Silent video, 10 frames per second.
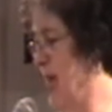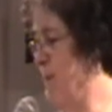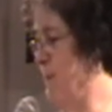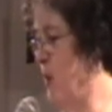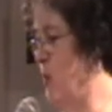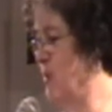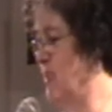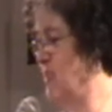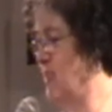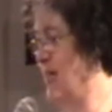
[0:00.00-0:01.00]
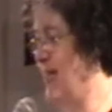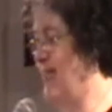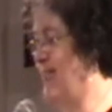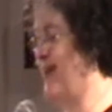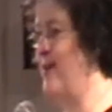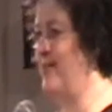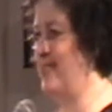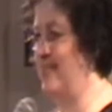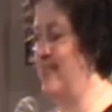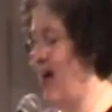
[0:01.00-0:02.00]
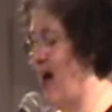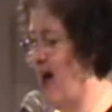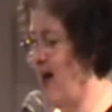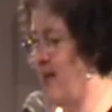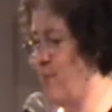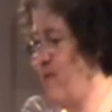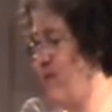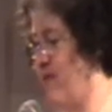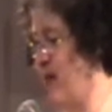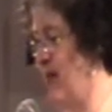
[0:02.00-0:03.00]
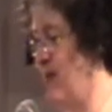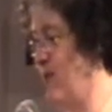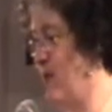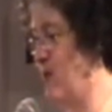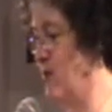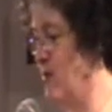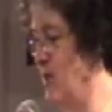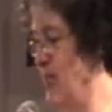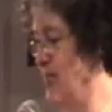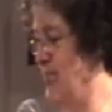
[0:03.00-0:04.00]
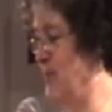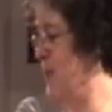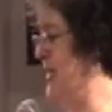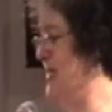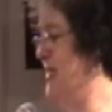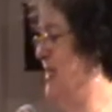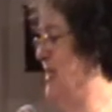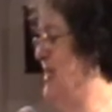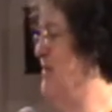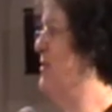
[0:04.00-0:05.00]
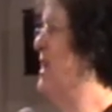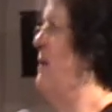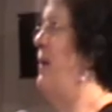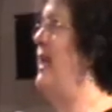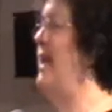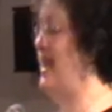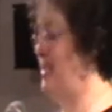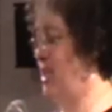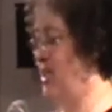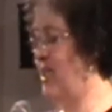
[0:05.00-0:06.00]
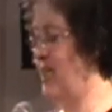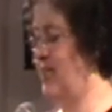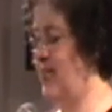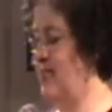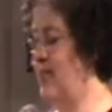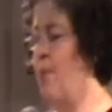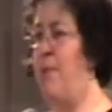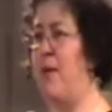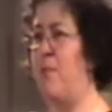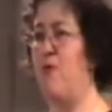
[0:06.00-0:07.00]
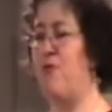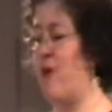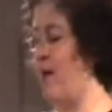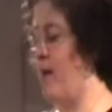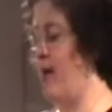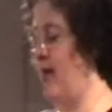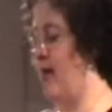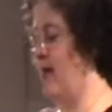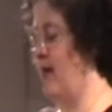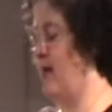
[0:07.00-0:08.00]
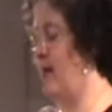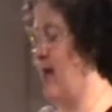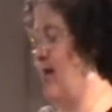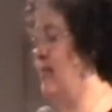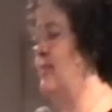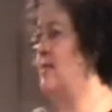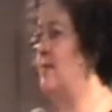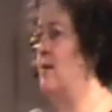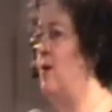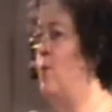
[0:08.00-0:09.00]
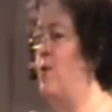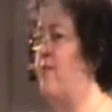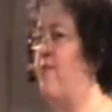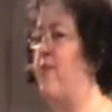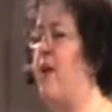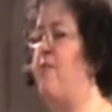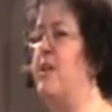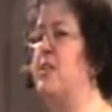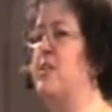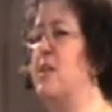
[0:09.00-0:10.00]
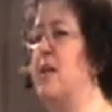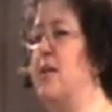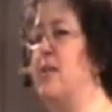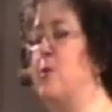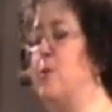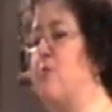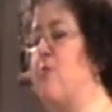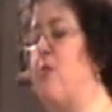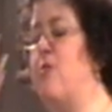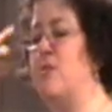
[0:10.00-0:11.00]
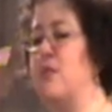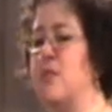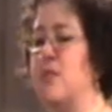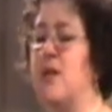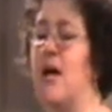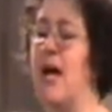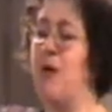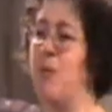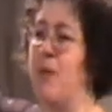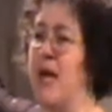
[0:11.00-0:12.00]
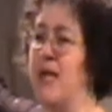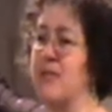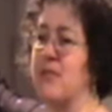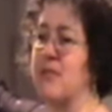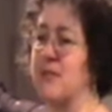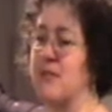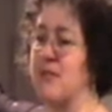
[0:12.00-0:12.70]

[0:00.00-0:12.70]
Emboldened, he dances high above the valley floor. He spins and leaps, pliés, jetés, battements frappés, ending with a flourish into a grand arabesque.